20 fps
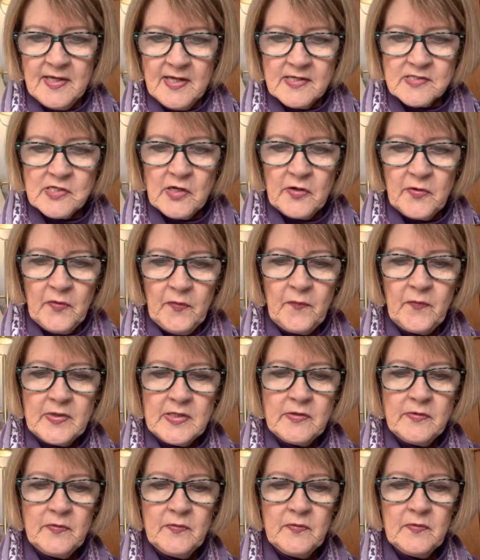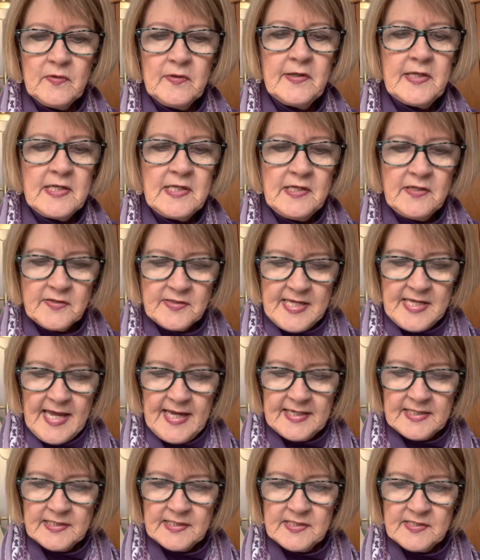So when you look at your
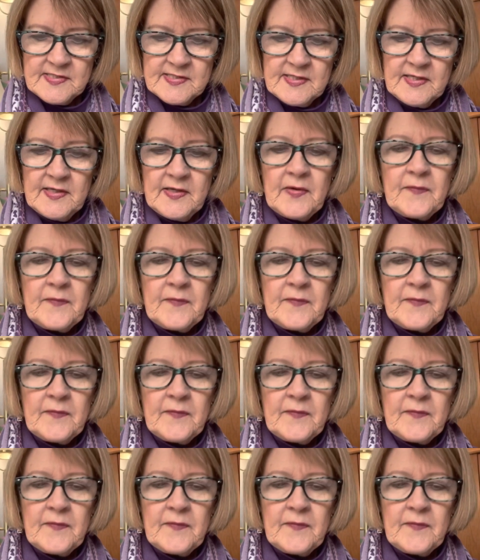tactics,